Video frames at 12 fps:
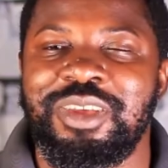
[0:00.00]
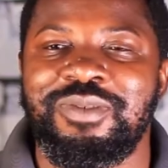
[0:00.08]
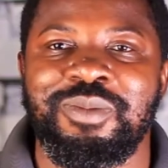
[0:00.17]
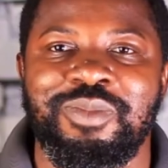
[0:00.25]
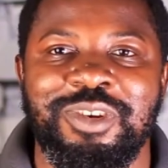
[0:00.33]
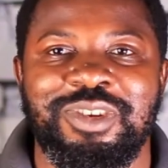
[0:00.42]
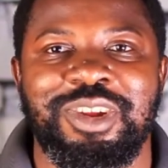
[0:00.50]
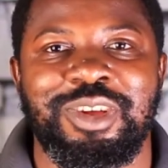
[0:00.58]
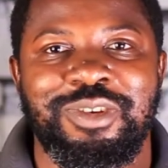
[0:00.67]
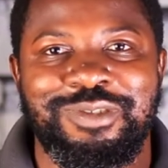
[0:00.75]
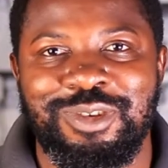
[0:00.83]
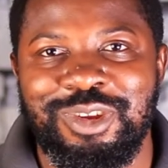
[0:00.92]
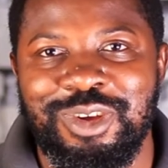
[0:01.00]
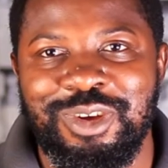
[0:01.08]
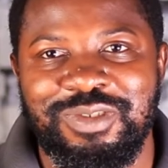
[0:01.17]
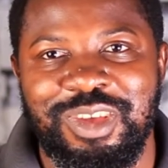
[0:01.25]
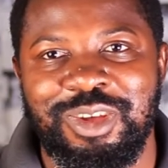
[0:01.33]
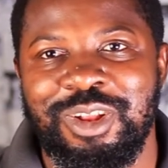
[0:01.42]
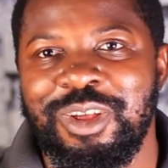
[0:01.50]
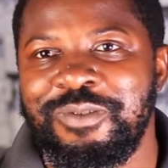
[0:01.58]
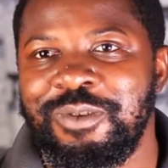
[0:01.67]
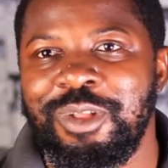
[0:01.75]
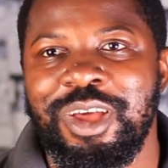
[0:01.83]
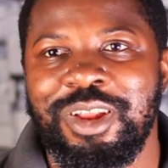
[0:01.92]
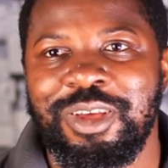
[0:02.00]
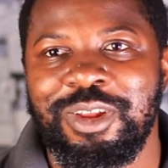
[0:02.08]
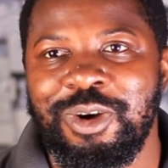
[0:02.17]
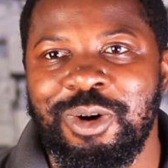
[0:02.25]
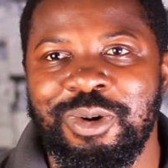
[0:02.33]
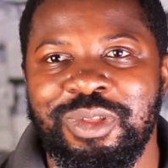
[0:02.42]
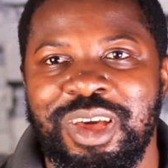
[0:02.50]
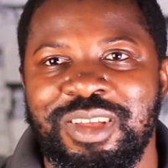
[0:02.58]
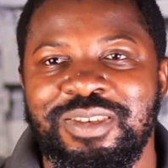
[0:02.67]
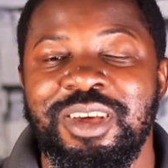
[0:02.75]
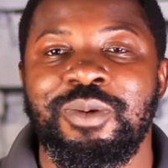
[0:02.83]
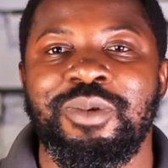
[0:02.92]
It gives the impression that you're studious, that you love to learn and all that.